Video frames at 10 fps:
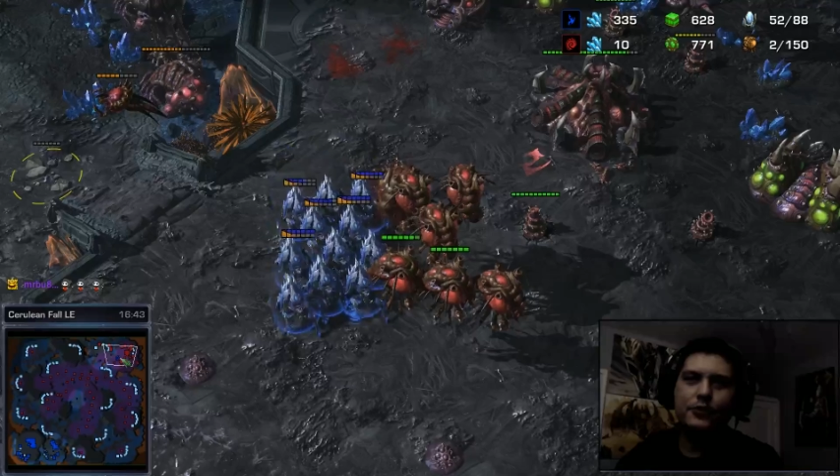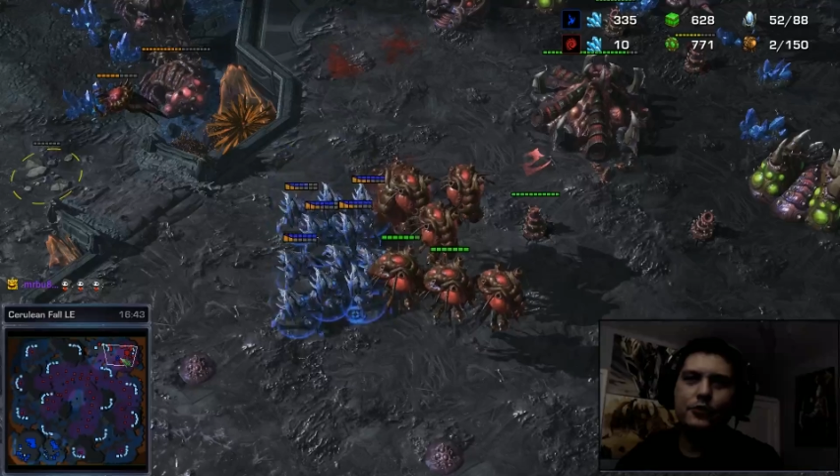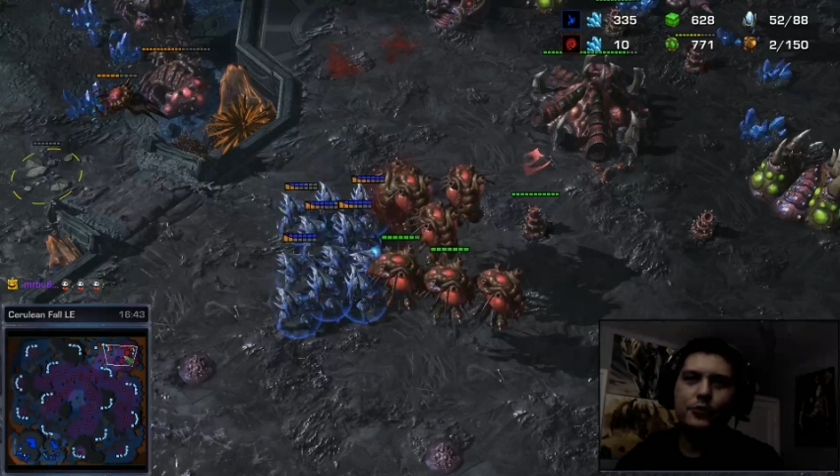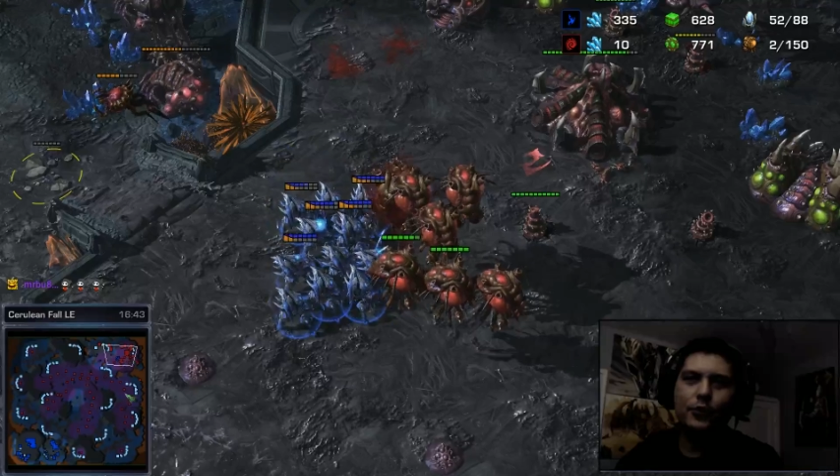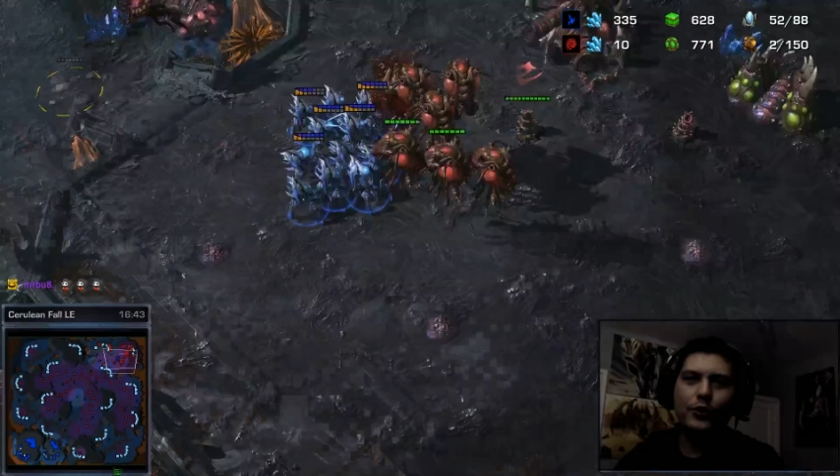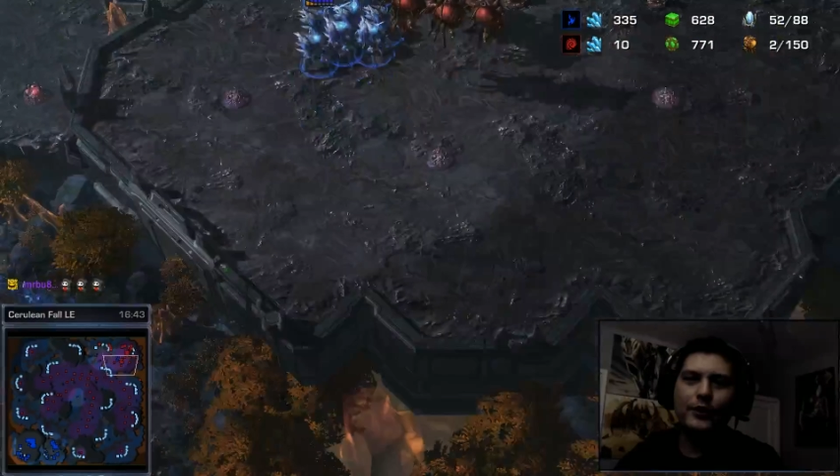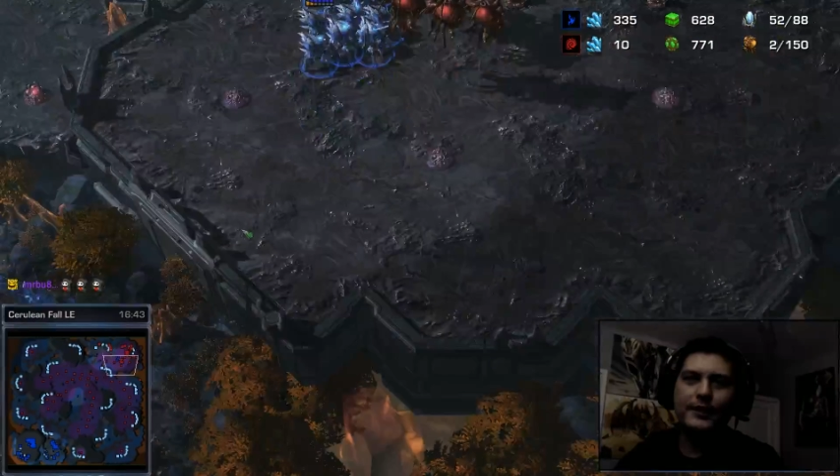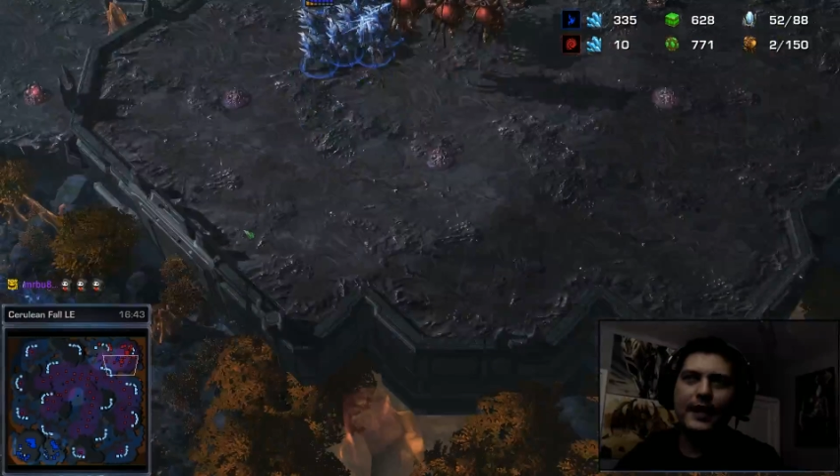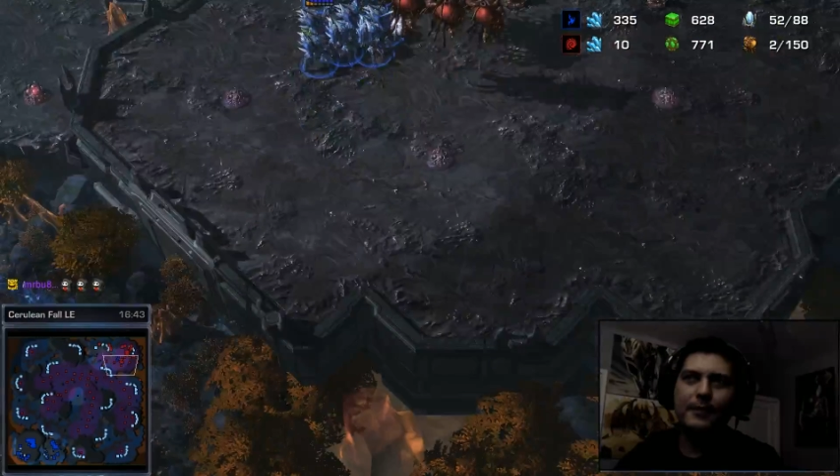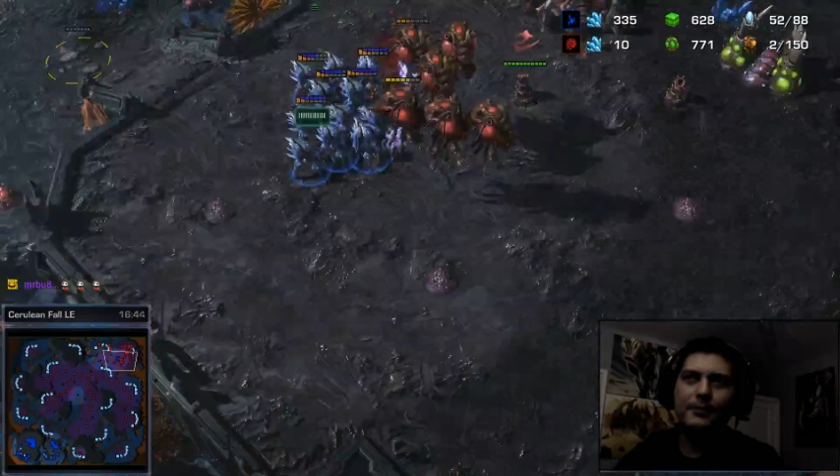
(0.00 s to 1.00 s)
do early
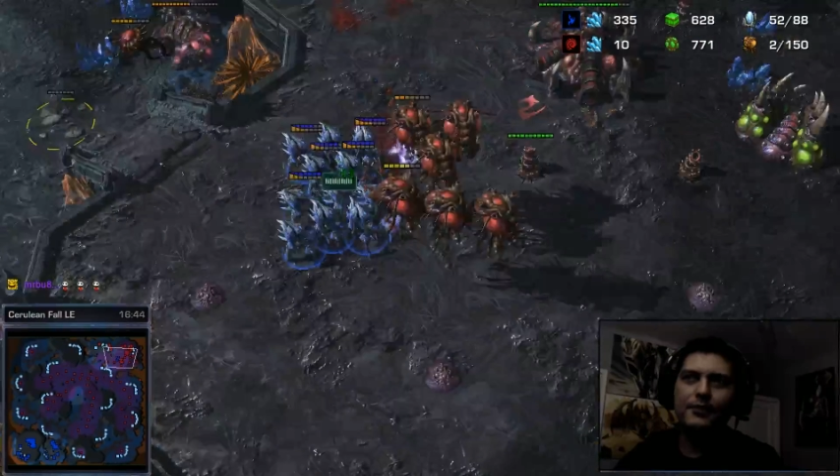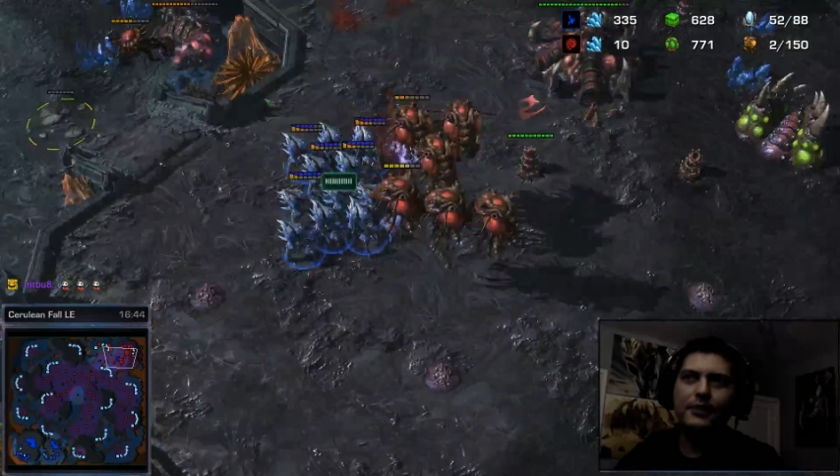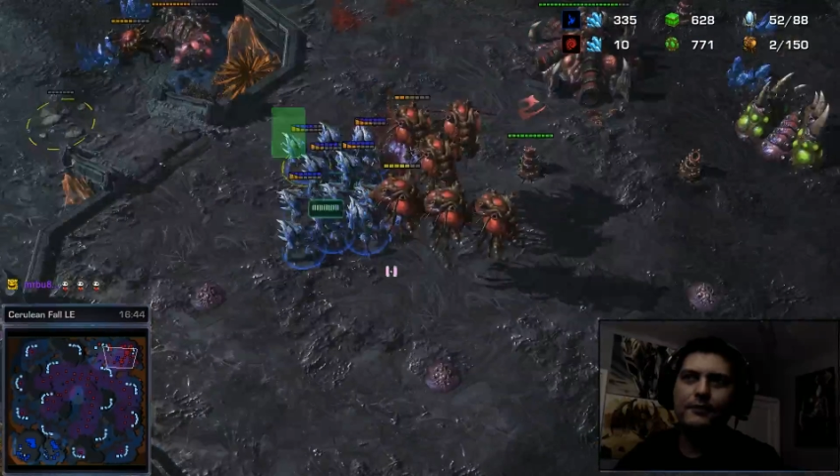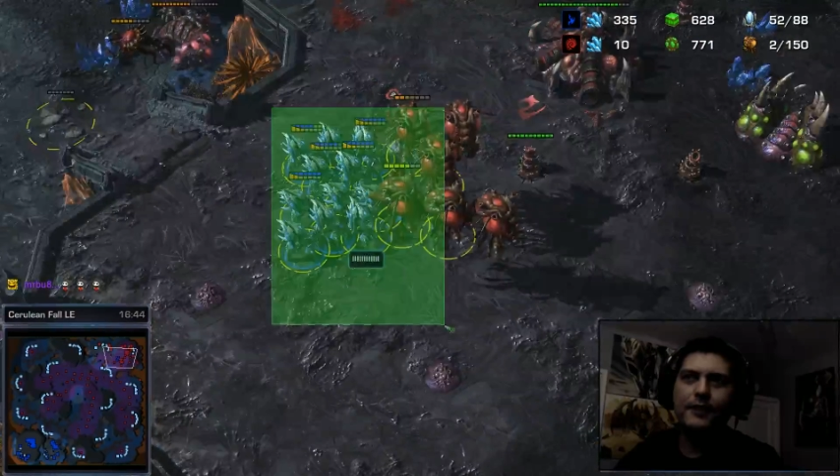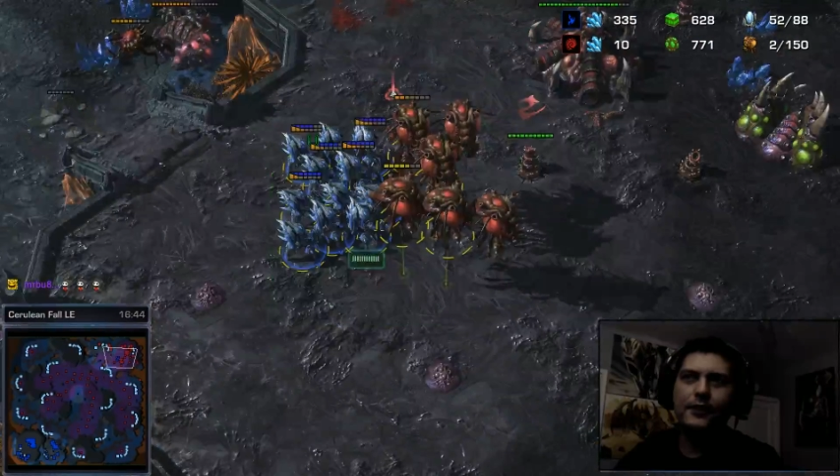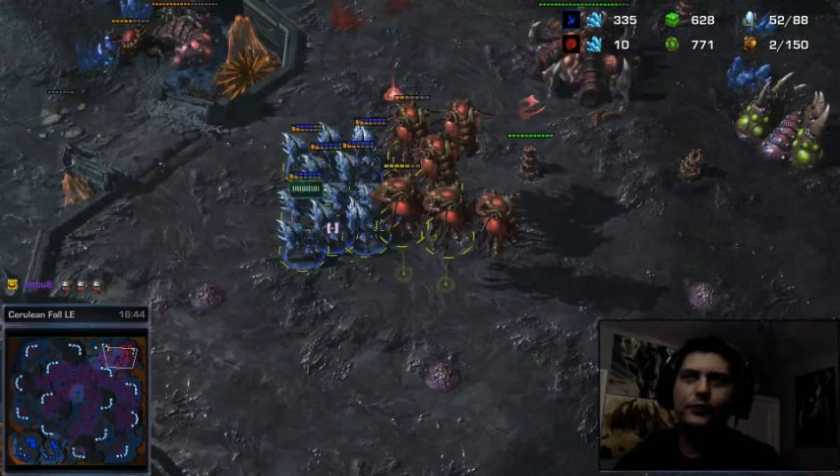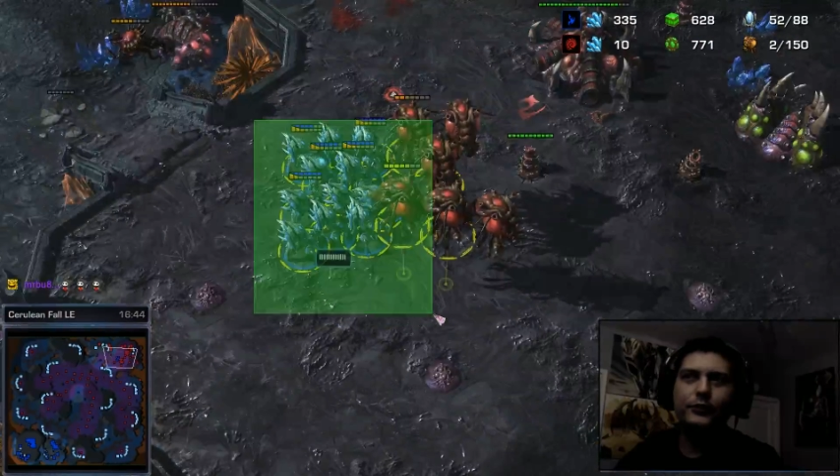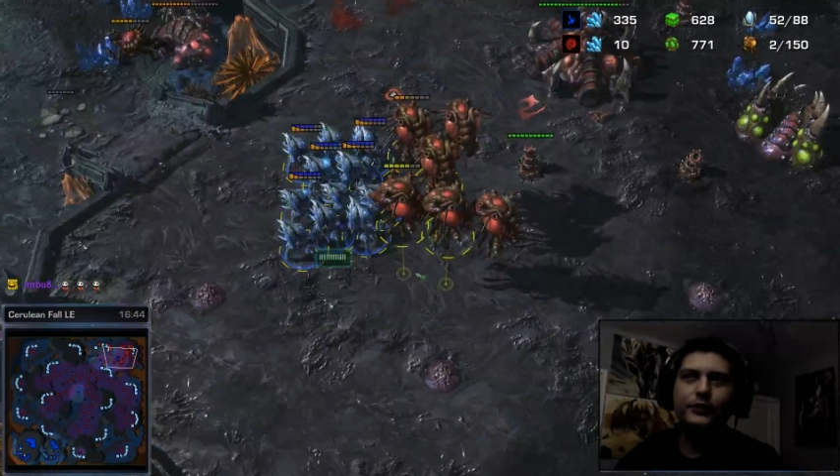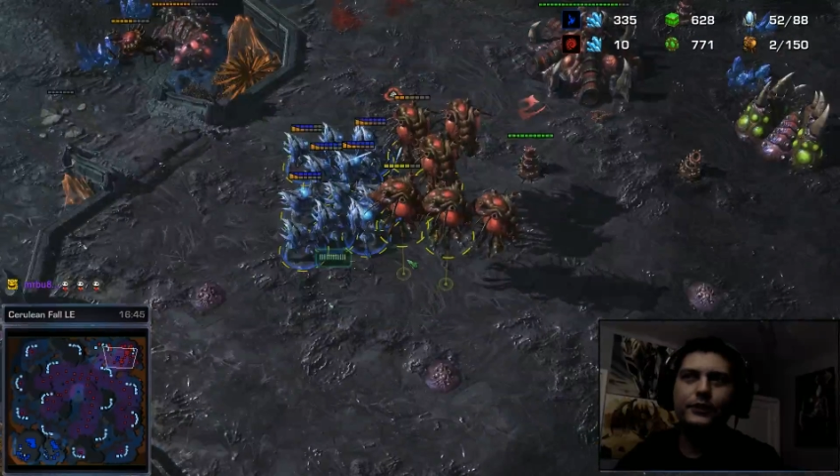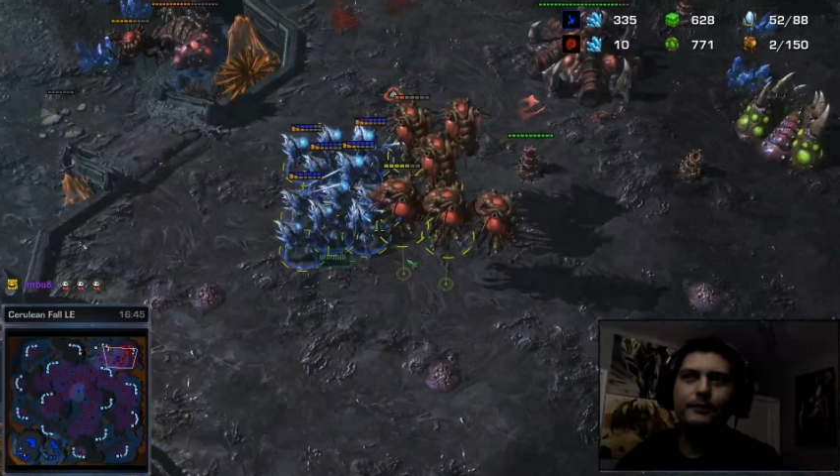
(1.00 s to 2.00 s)
damage. If I
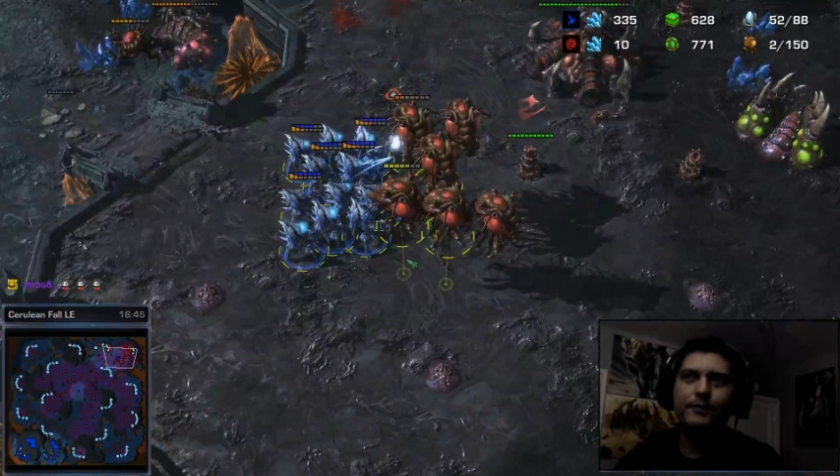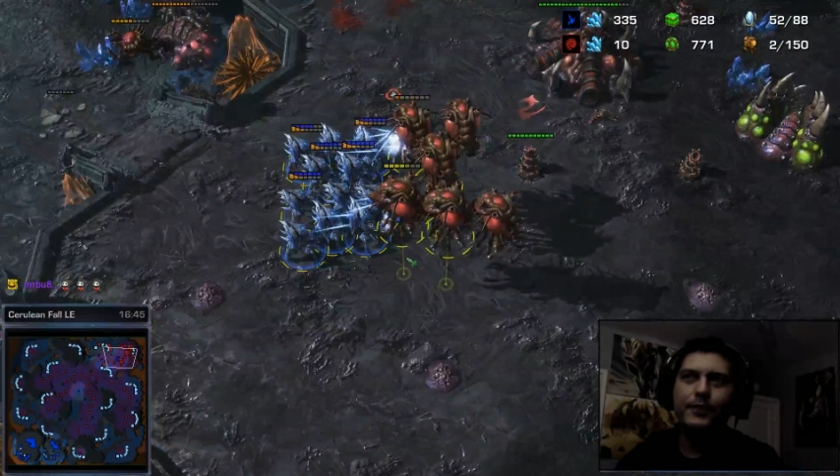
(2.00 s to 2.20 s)
lose them,